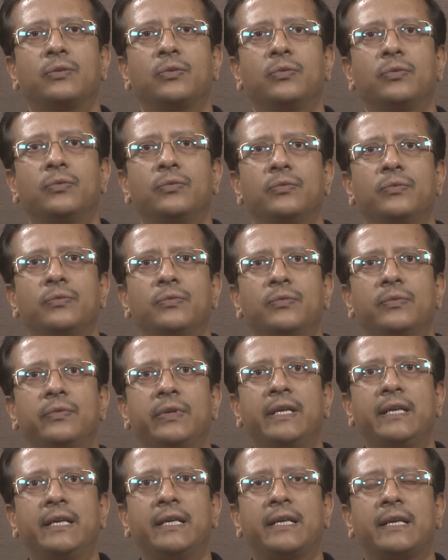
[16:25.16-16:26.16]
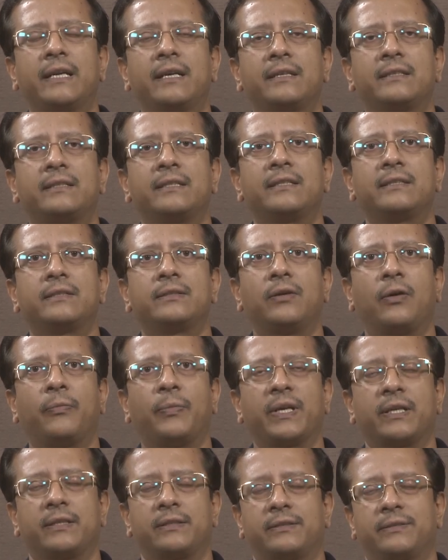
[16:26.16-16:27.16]
to indicate this
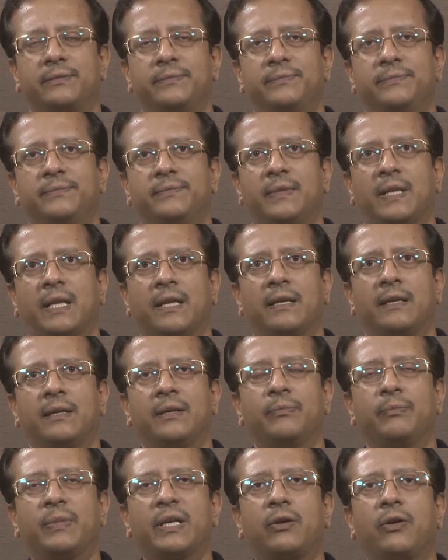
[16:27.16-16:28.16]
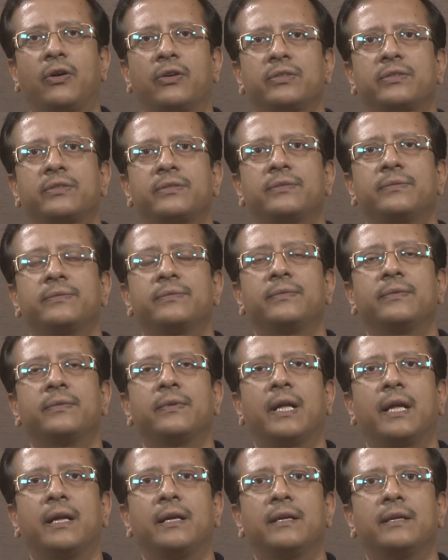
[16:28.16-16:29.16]
operation, because
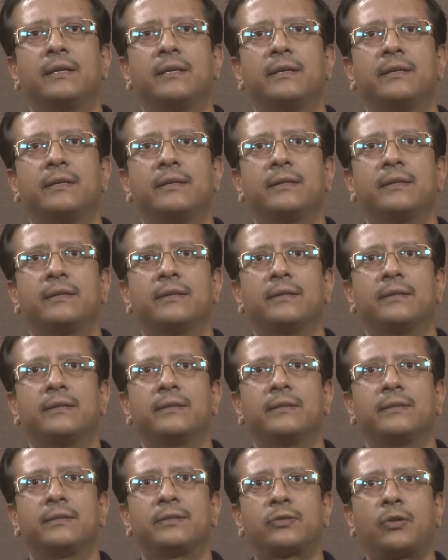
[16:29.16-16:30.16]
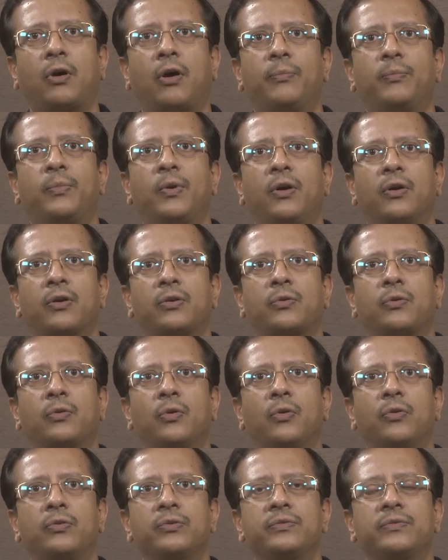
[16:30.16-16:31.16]
stop or
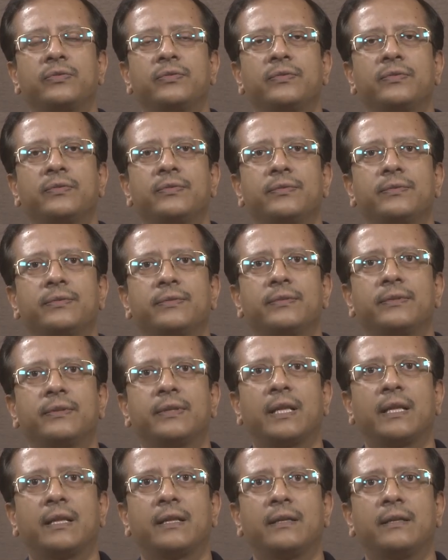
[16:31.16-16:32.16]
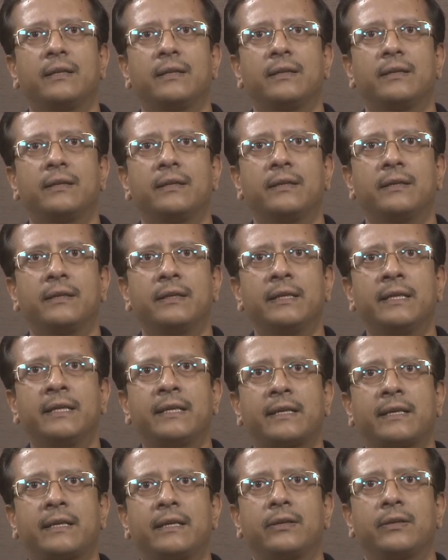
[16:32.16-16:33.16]
close
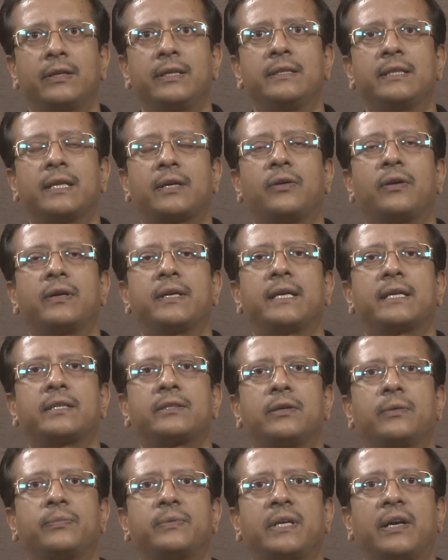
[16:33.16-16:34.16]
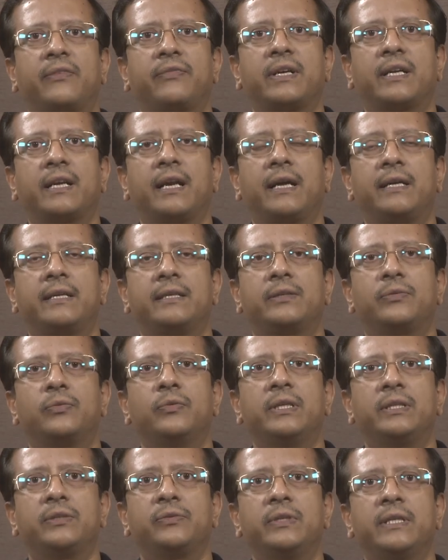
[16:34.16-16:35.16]
in the context of traffic
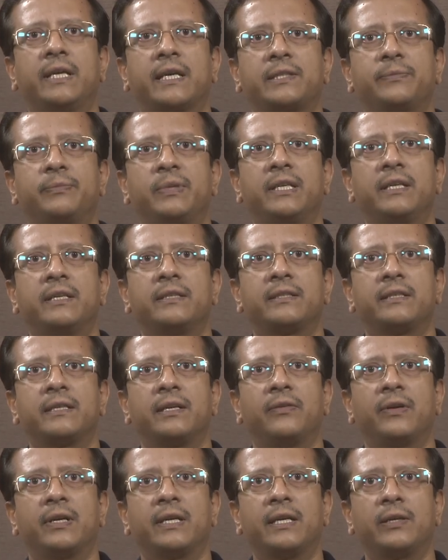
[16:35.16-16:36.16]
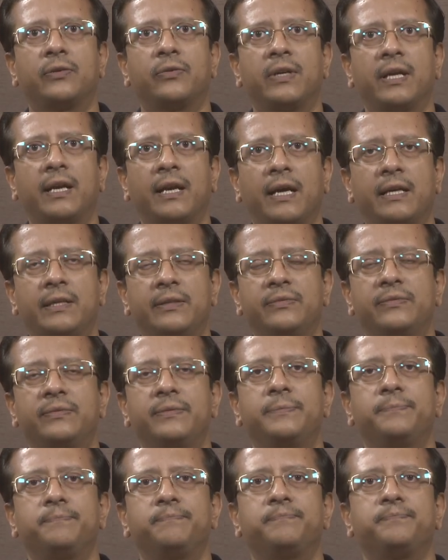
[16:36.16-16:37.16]
light, which we experience in our day-to-day
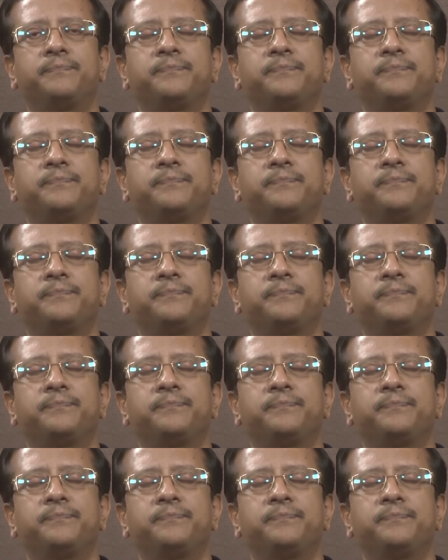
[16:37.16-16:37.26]
life,